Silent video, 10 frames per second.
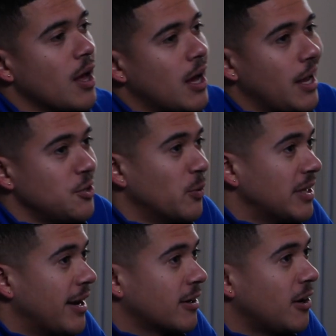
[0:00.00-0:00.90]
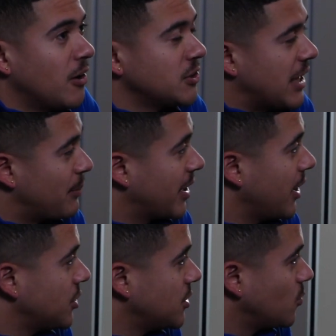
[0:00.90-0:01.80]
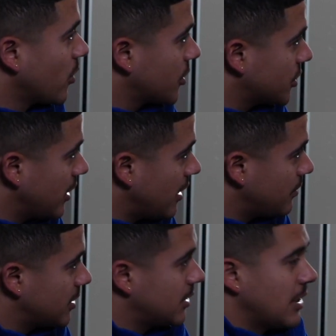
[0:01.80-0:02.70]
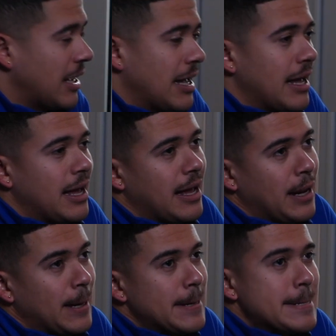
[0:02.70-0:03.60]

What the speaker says: I do a lot of college application workshops. I